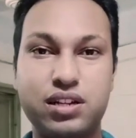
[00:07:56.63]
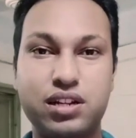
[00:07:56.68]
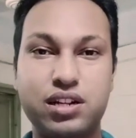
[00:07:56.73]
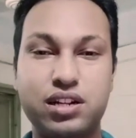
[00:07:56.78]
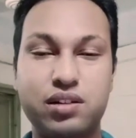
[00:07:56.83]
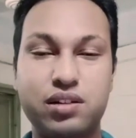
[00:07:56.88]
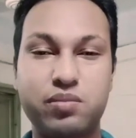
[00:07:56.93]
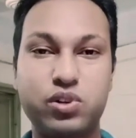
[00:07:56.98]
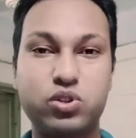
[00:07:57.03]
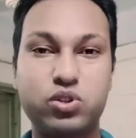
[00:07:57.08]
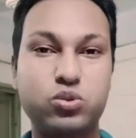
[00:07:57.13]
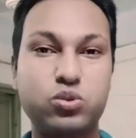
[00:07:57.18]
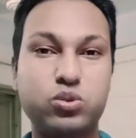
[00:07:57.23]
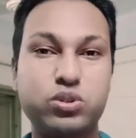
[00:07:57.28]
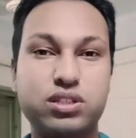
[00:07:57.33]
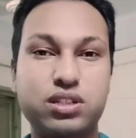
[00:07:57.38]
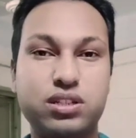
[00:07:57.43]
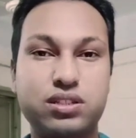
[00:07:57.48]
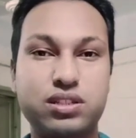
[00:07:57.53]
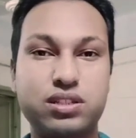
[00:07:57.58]
Number 2 is
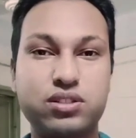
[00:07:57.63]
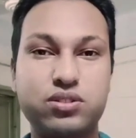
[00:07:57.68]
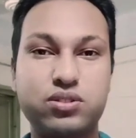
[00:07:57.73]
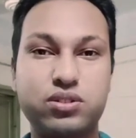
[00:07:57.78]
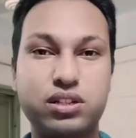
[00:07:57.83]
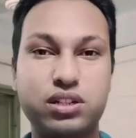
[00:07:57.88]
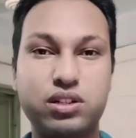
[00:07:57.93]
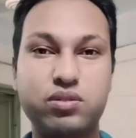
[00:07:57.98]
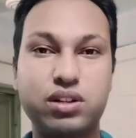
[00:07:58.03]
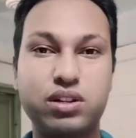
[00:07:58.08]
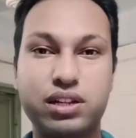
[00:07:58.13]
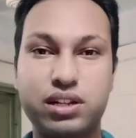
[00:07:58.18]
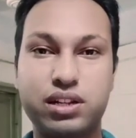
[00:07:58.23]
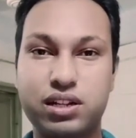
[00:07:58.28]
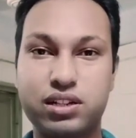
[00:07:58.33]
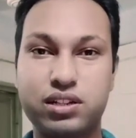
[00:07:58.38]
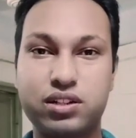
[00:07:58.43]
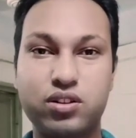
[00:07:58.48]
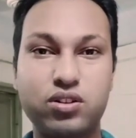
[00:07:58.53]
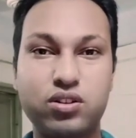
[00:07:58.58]
the sensory neural
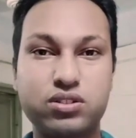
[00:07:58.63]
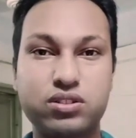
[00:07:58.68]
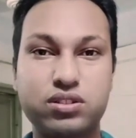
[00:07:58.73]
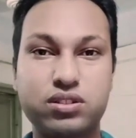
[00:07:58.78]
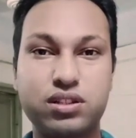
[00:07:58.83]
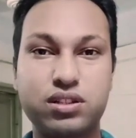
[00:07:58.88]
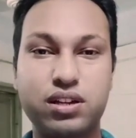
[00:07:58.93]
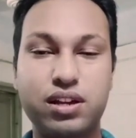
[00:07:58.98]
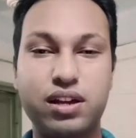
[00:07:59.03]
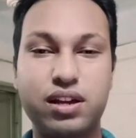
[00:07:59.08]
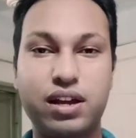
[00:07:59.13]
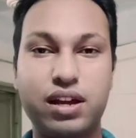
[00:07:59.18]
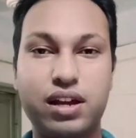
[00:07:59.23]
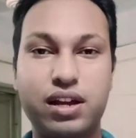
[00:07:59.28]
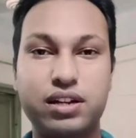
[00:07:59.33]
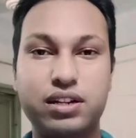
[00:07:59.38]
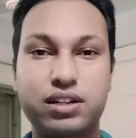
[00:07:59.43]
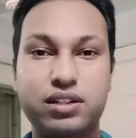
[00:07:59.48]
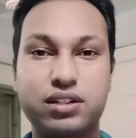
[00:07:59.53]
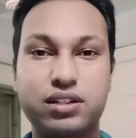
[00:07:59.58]
hearing loss,
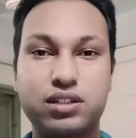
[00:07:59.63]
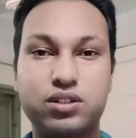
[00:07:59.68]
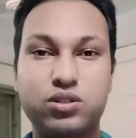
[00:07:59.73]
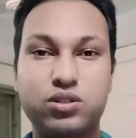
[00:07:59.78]
and